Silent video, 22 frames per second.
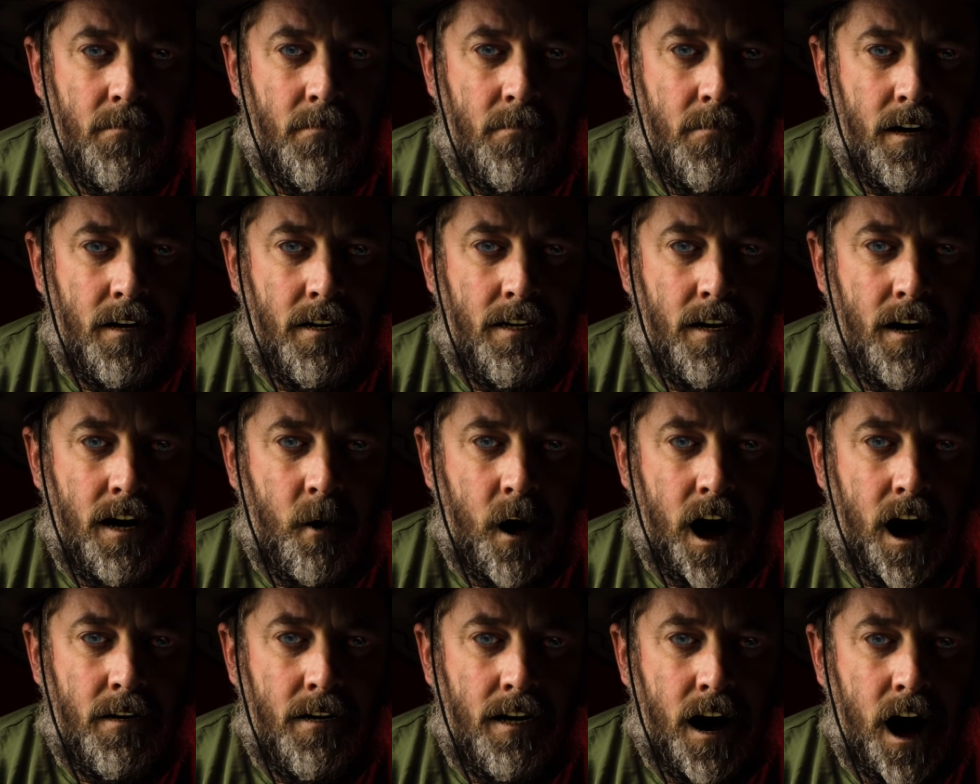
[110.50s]
It's their
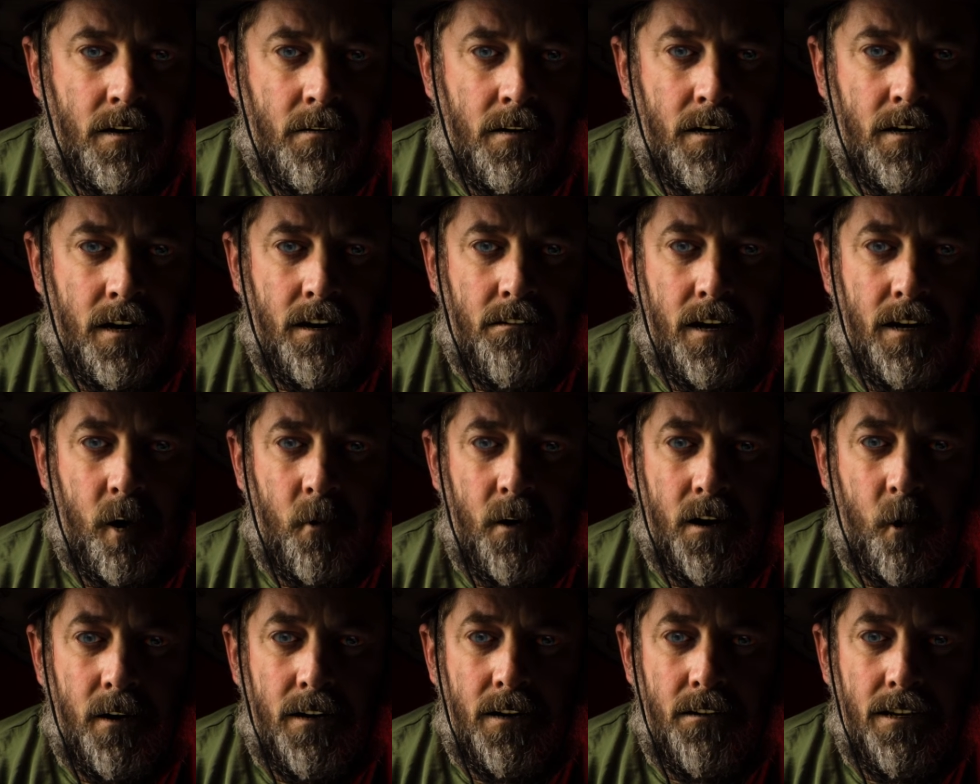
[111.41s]
unscientific
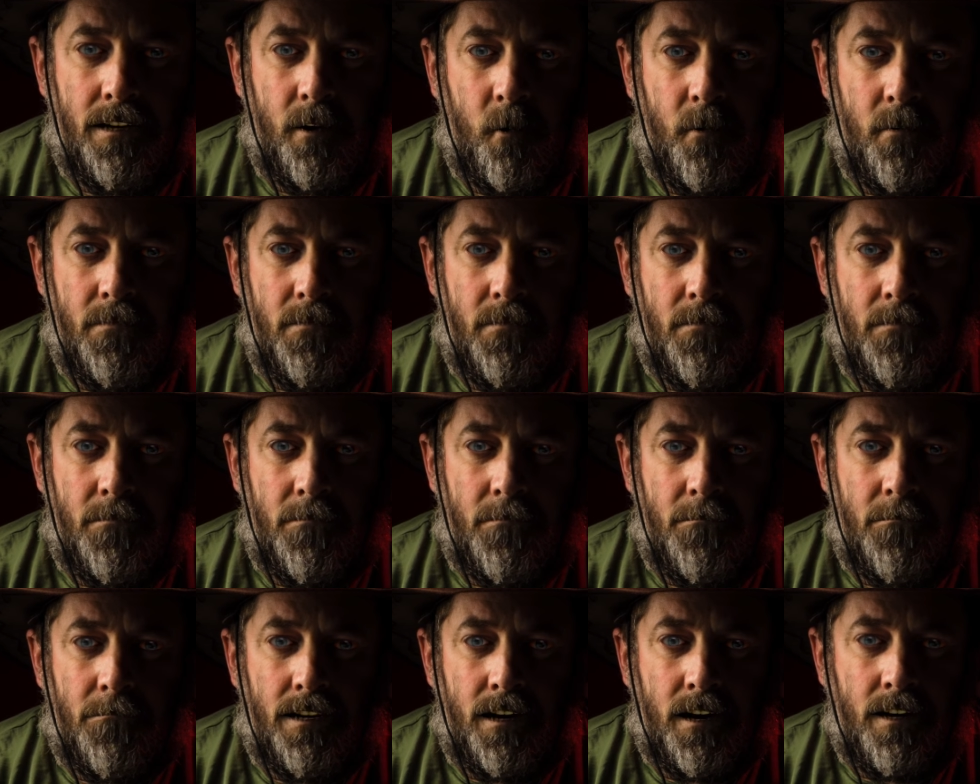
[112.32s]
worldview,
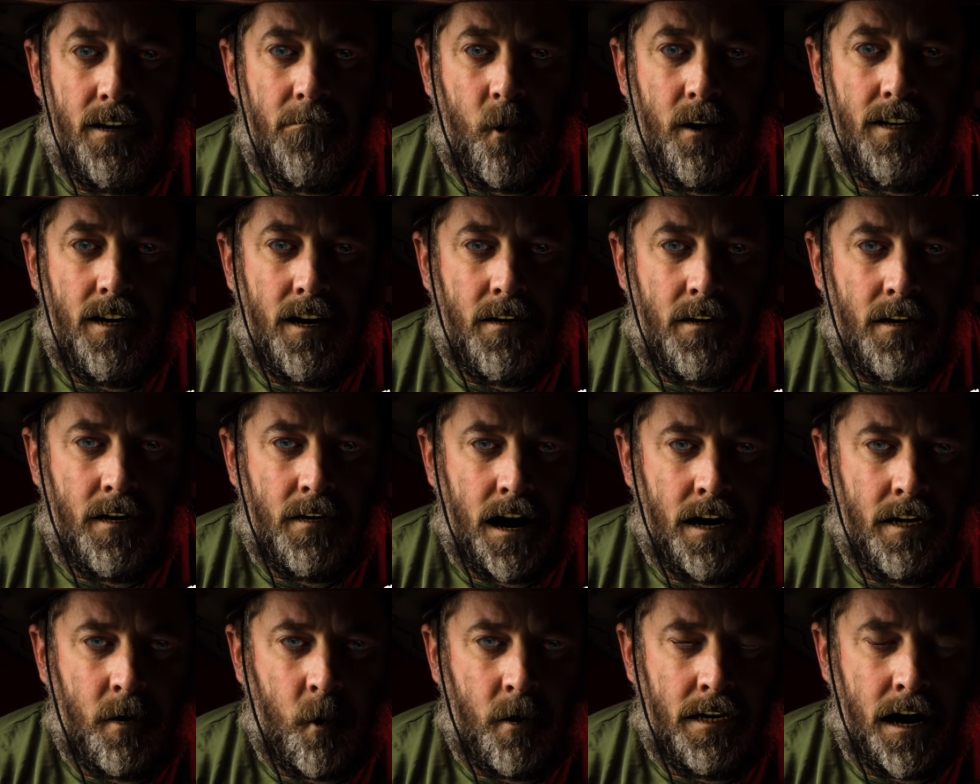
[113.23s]
being presented
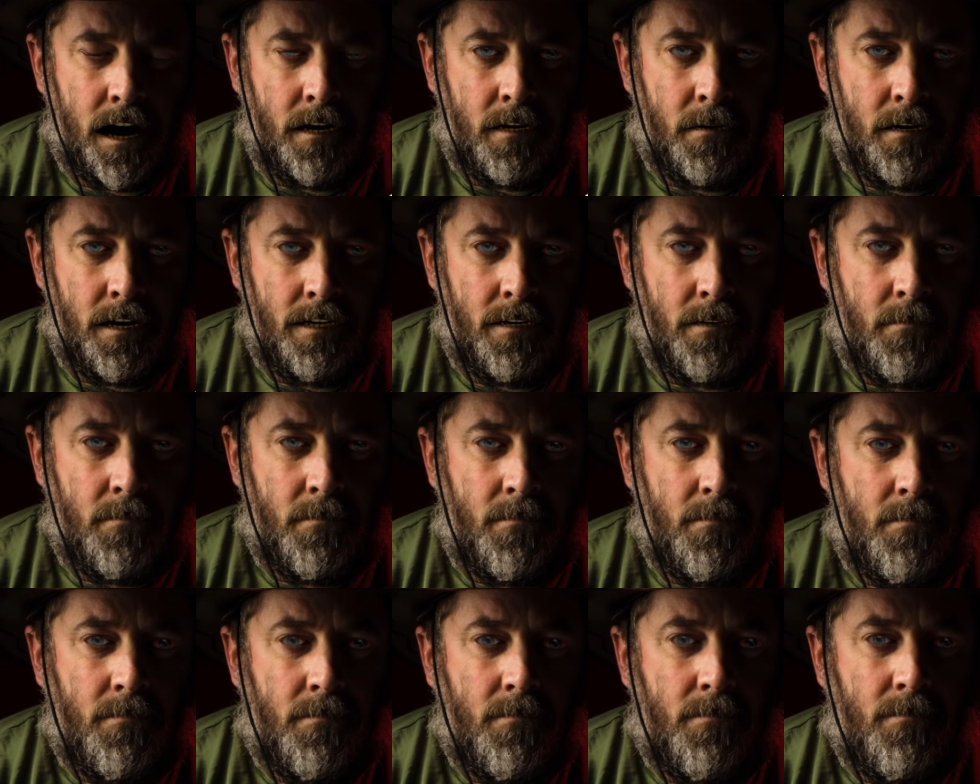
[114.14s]
as reality
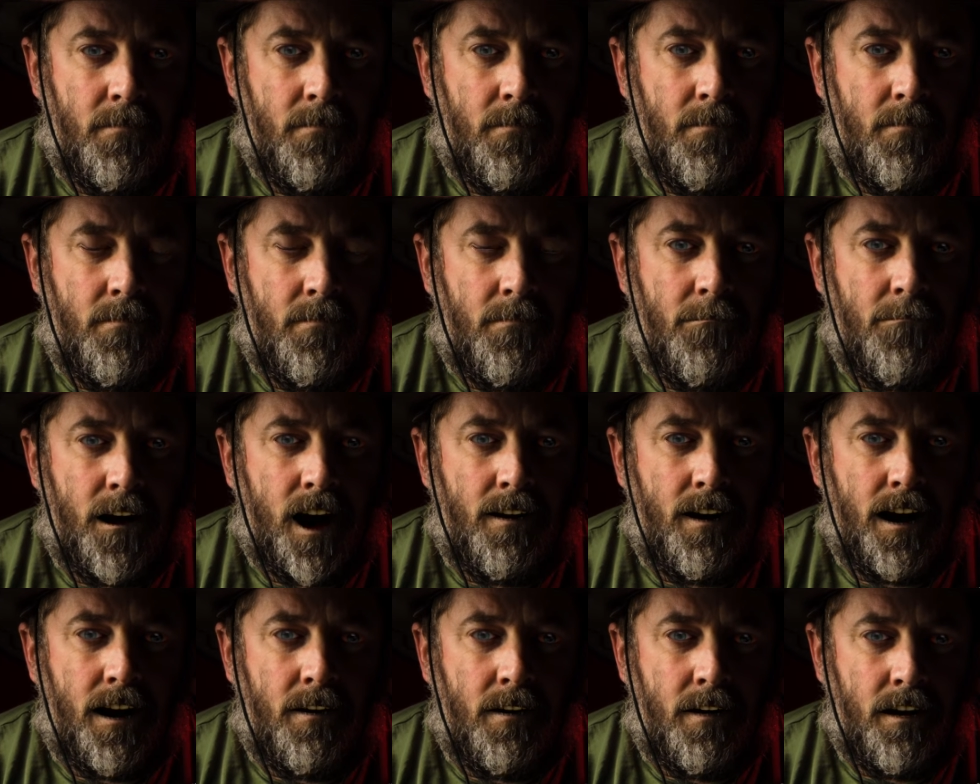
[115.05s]
but
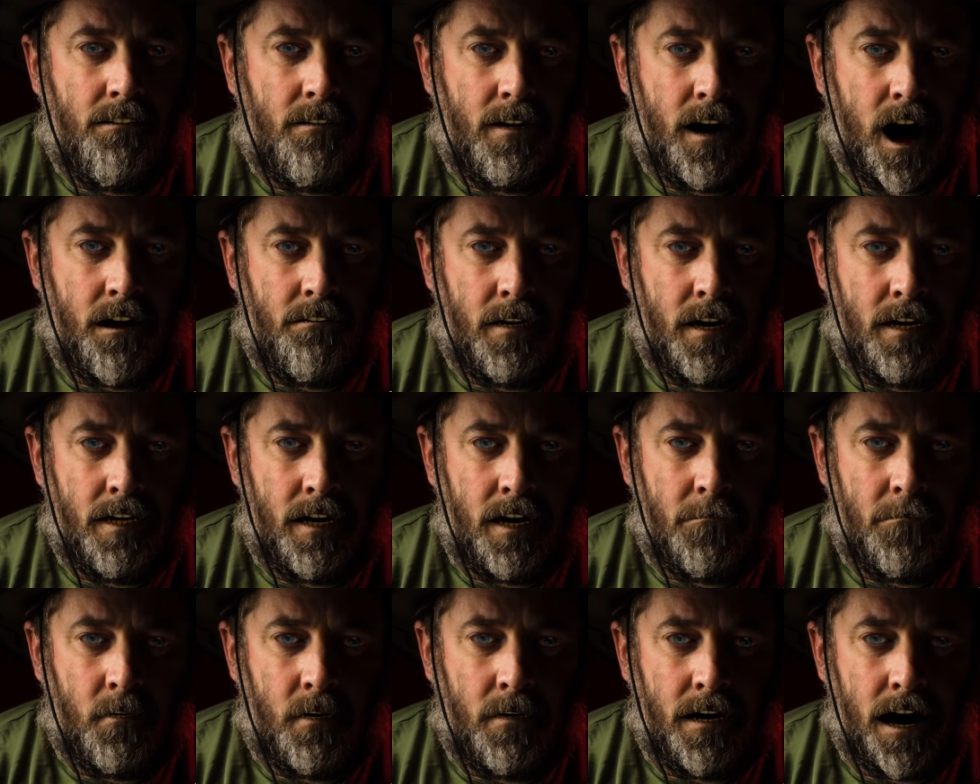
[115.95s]
that level of
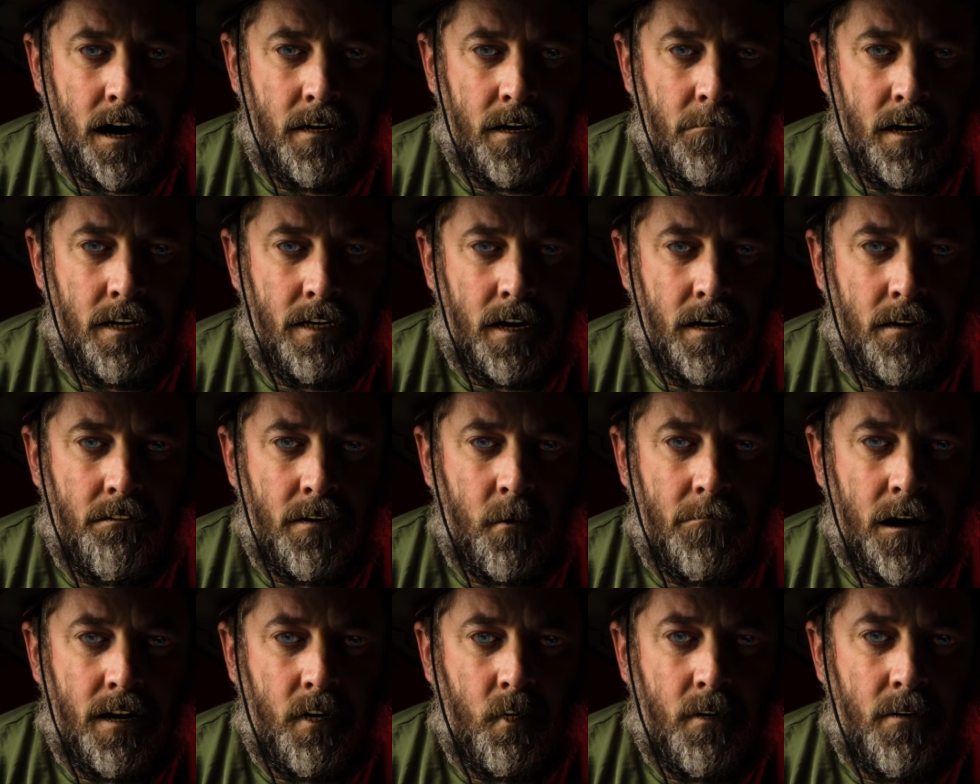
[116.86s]
deception and
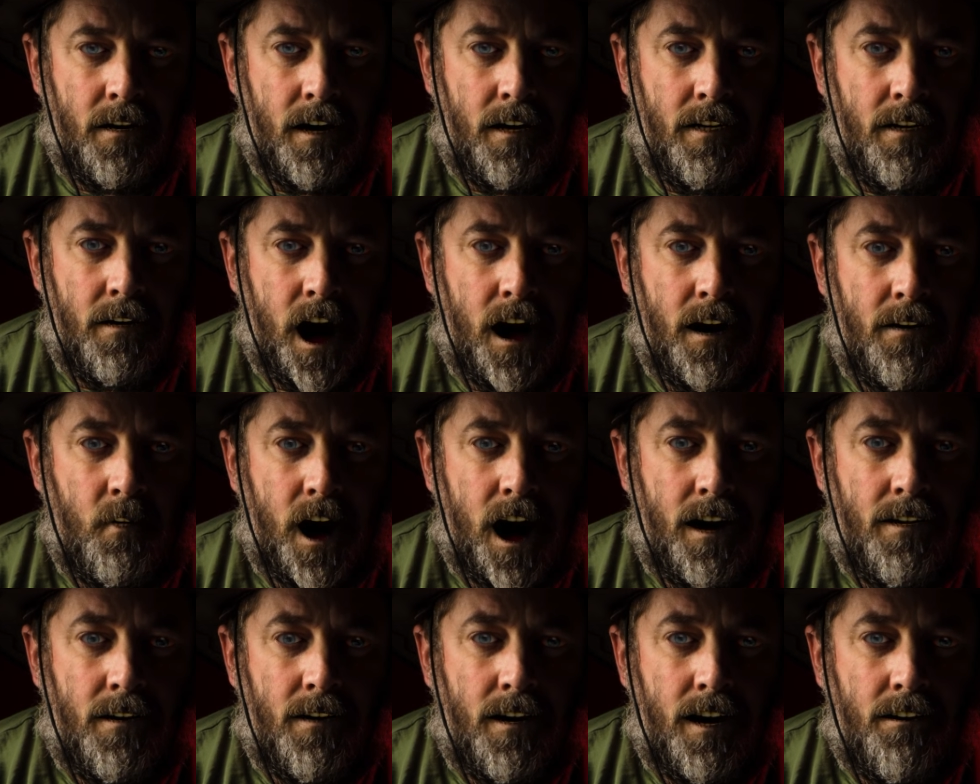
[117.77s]
misinformation is not
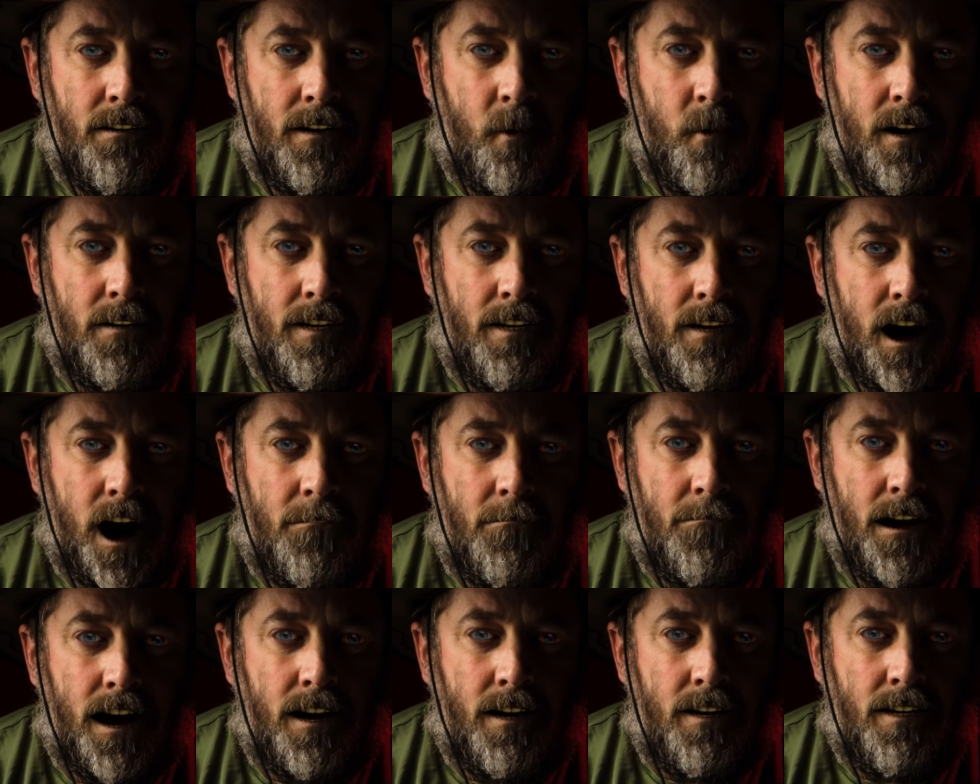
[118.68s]
just left to the
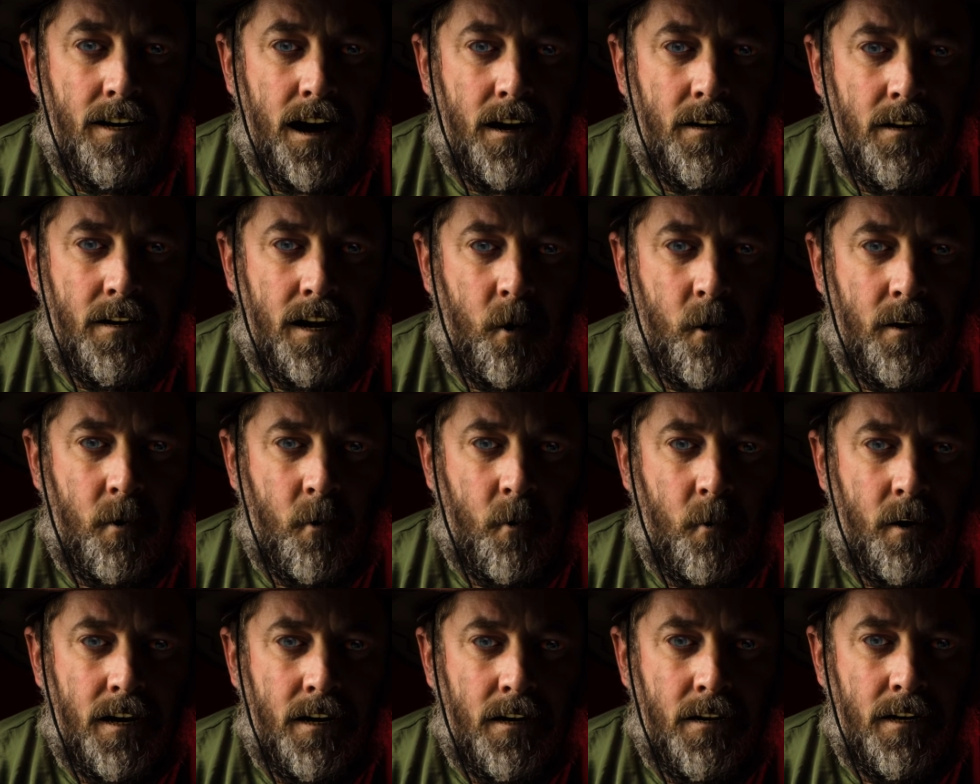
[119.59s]
scumbags and
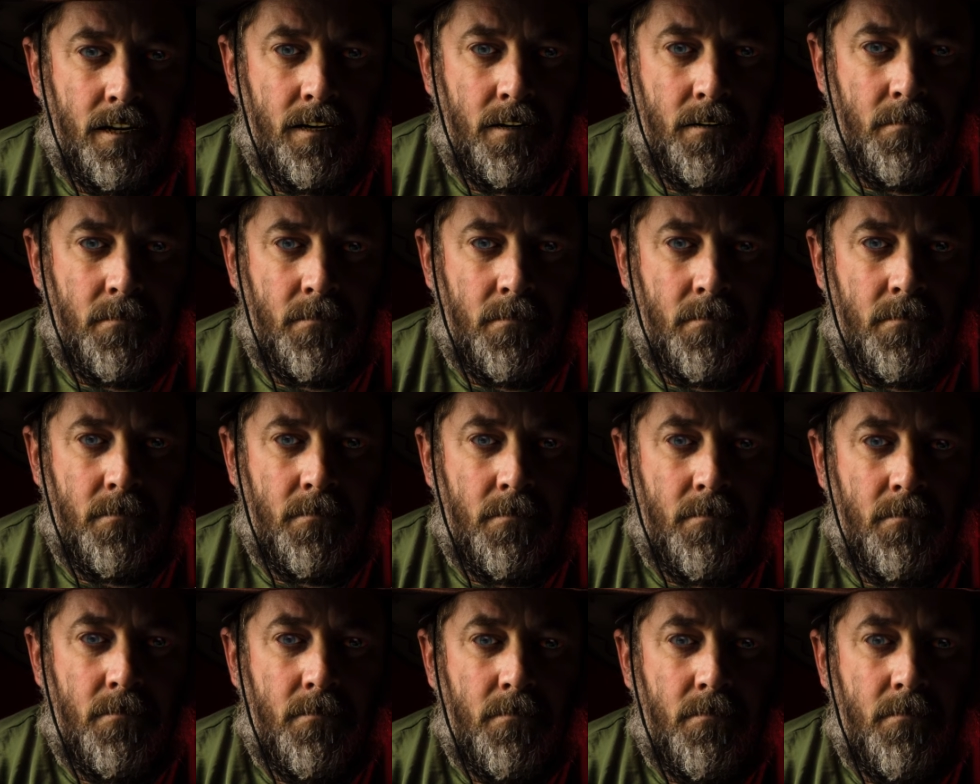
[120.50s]
ne'er-do-wells.
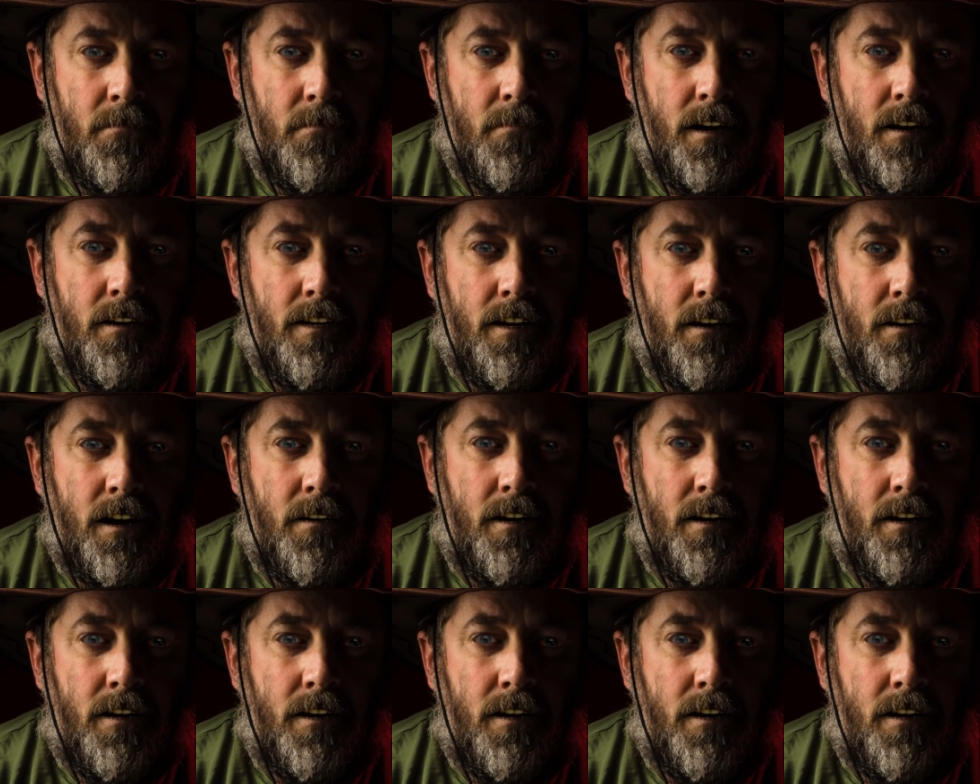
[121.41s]
It's in the